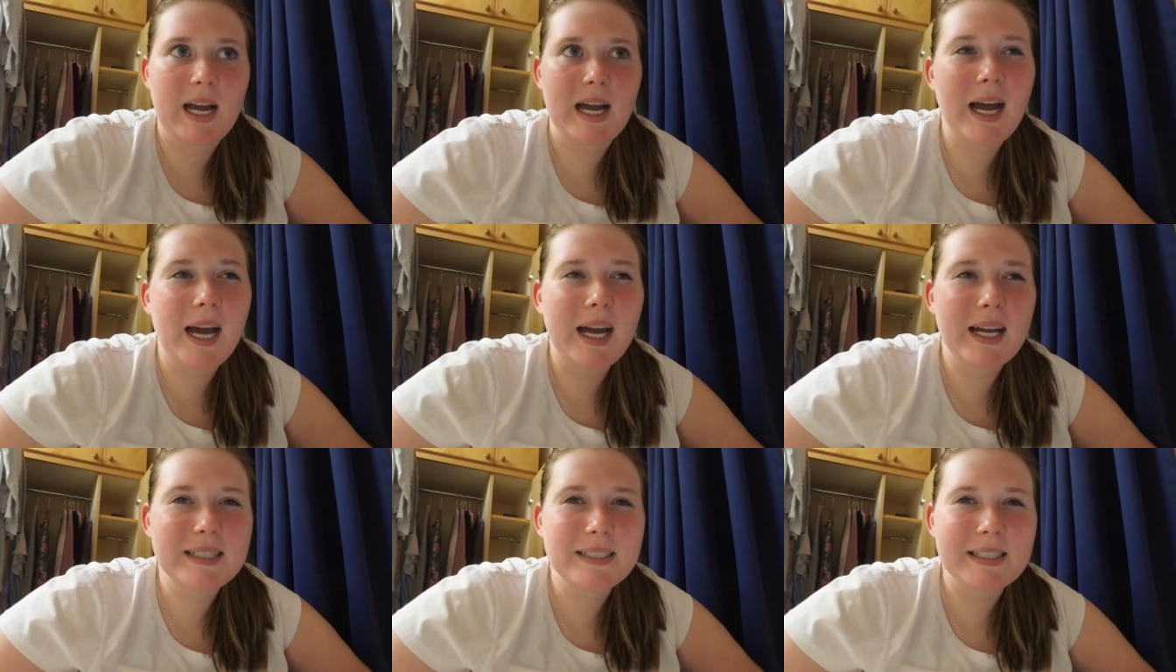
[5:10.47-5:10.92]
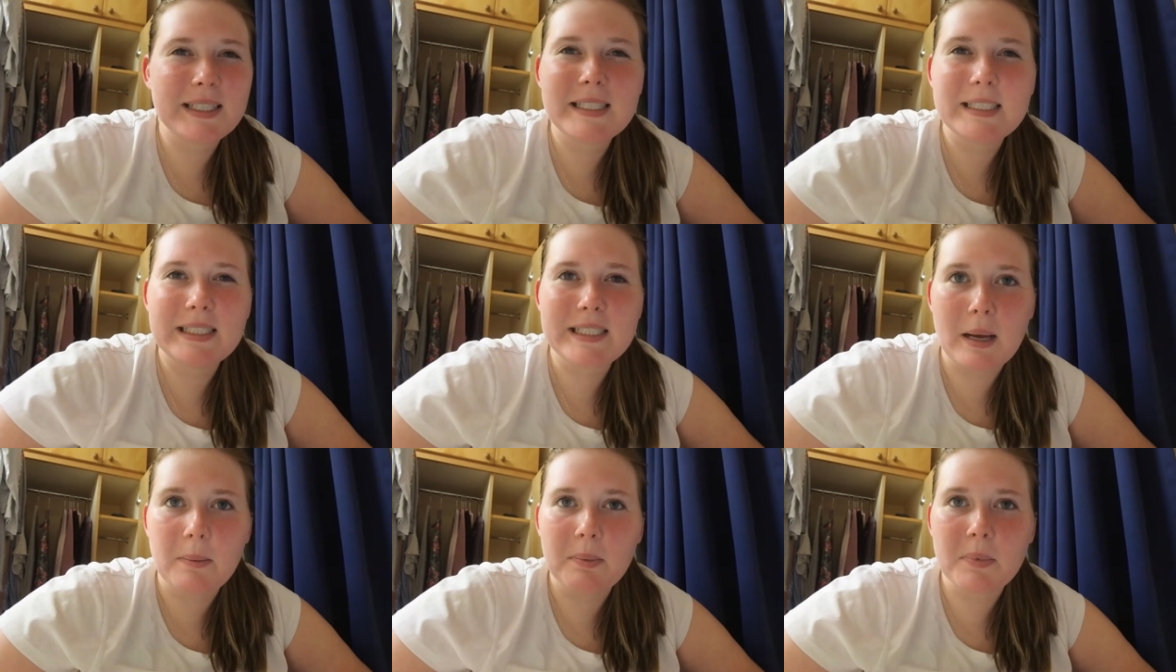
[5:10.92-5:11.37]
as
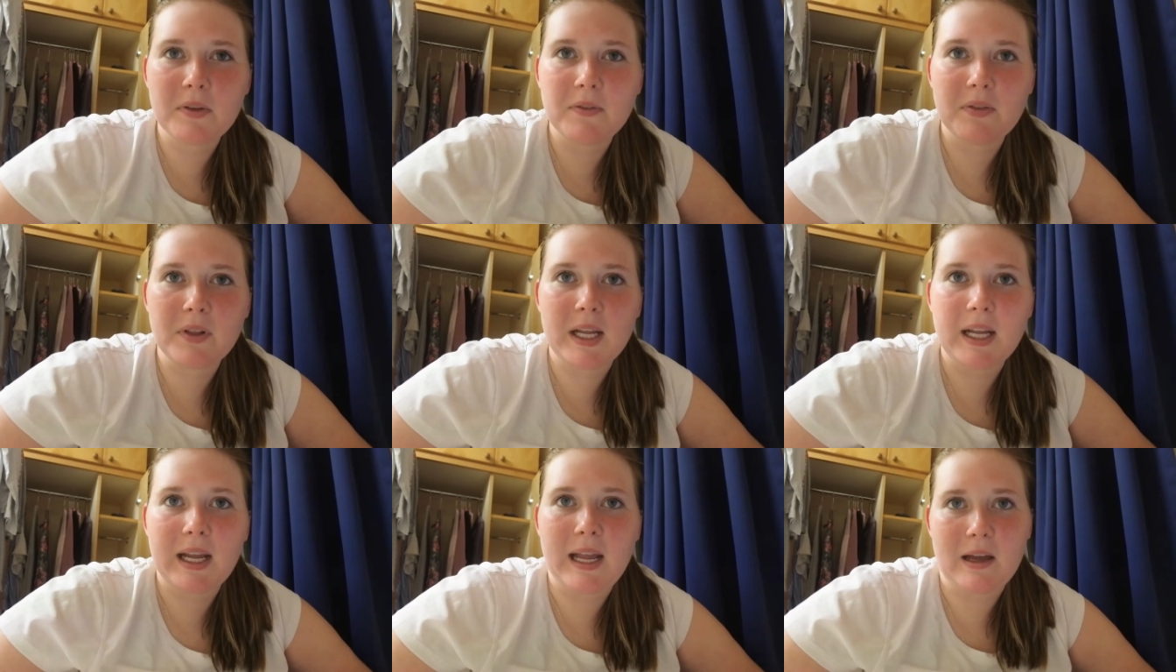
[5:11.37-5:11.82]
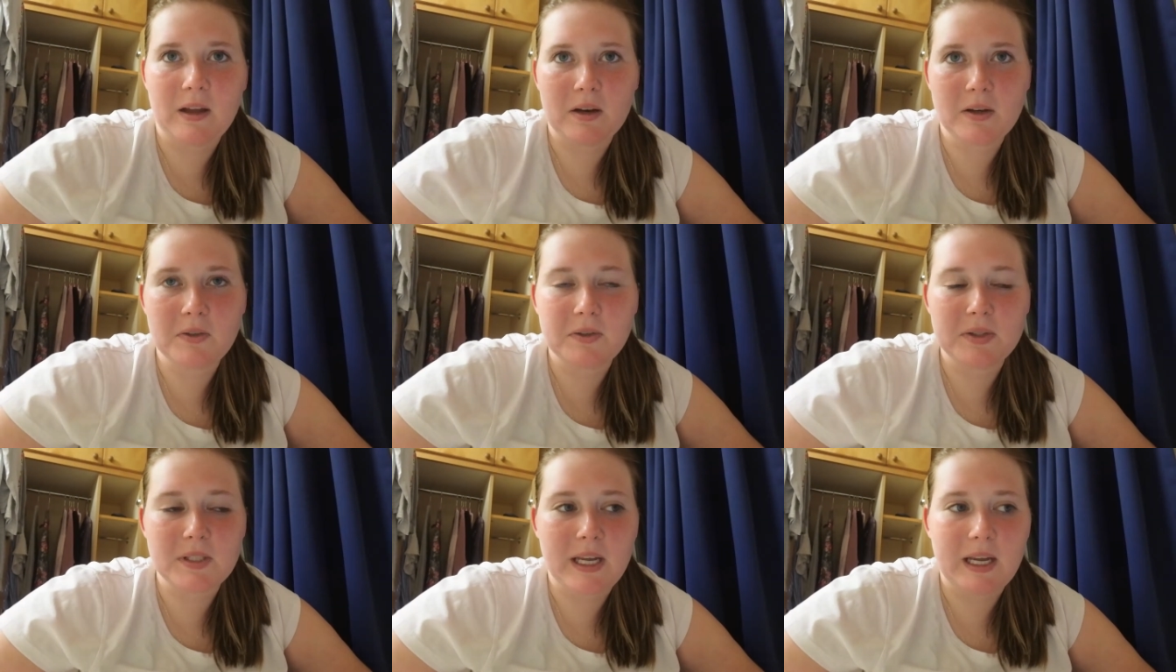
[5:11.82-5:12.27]
in depth of like how
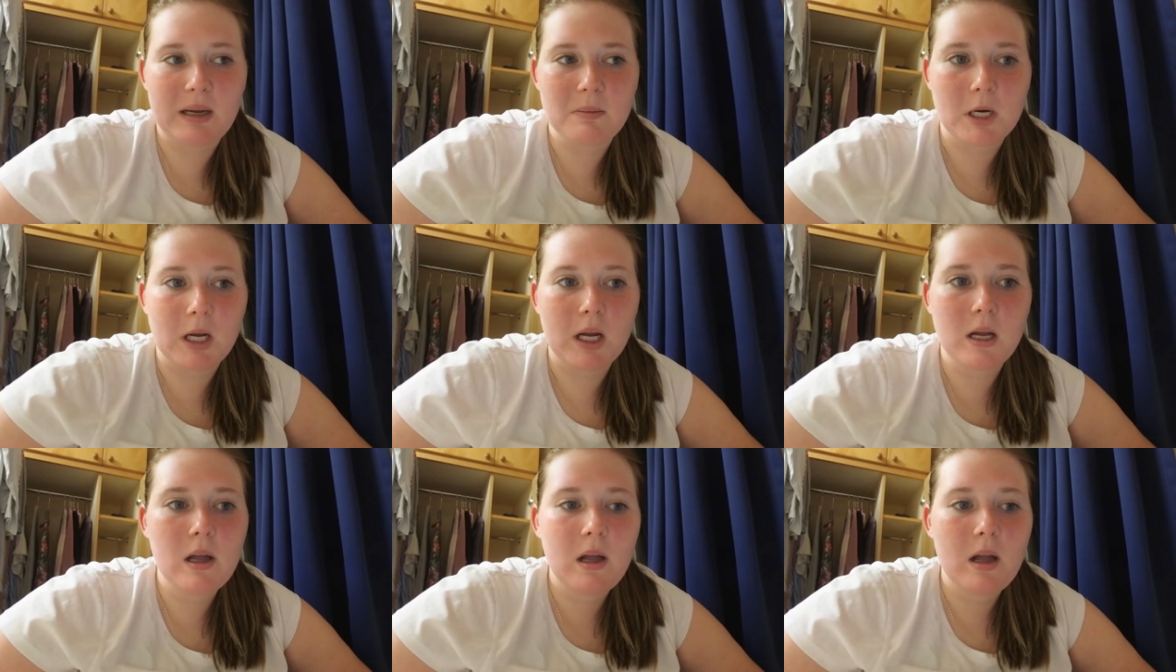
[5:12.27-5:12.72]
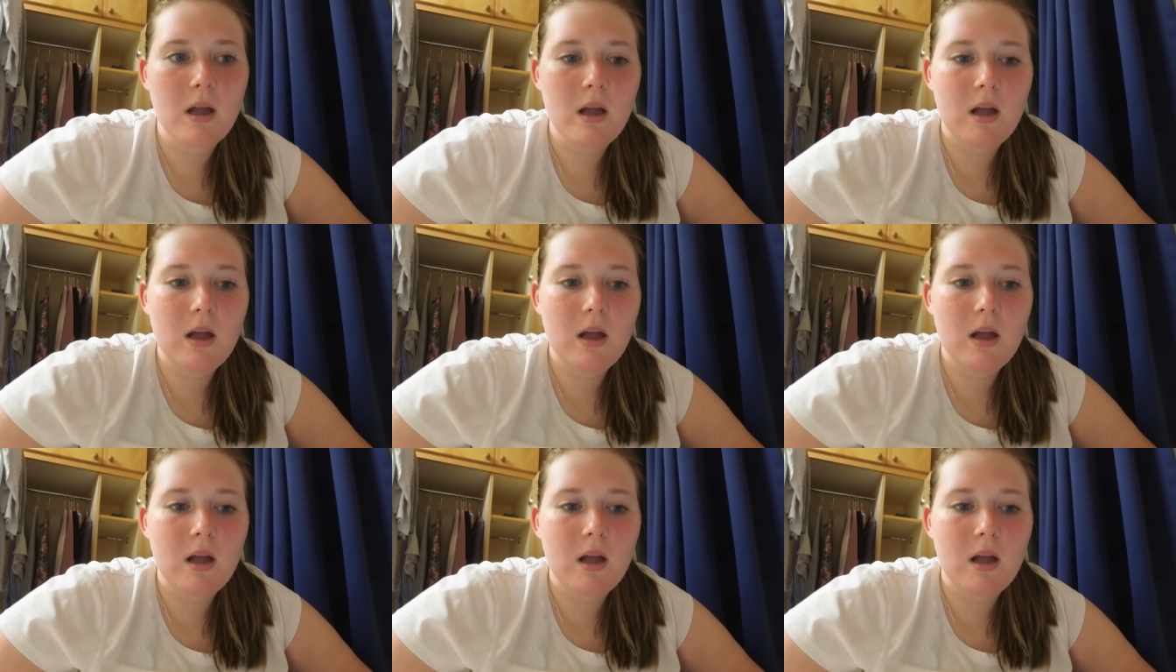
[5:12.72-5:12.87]
to use camera